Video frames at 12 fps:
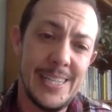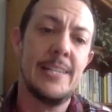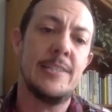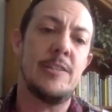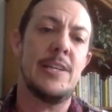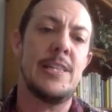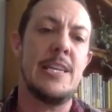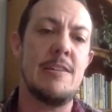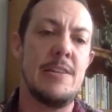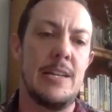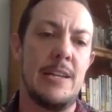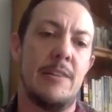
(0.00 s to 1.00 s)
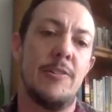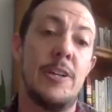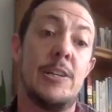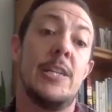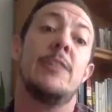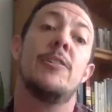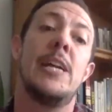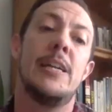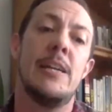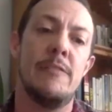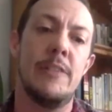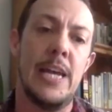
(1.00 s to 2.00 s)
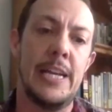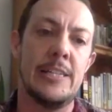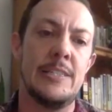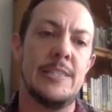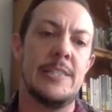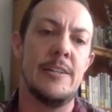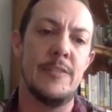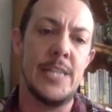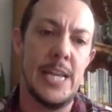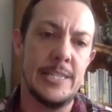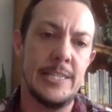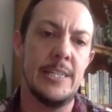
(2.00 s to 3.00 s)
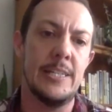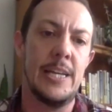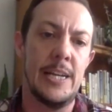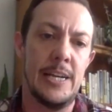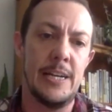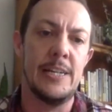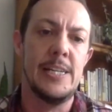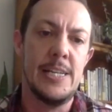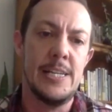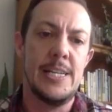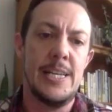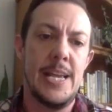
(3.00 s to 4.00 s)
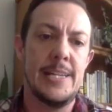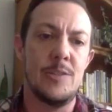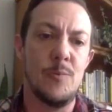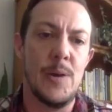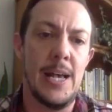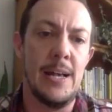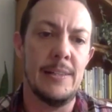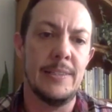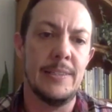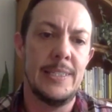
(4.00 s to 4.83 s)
So I think you can create kind of layers of tension there as well.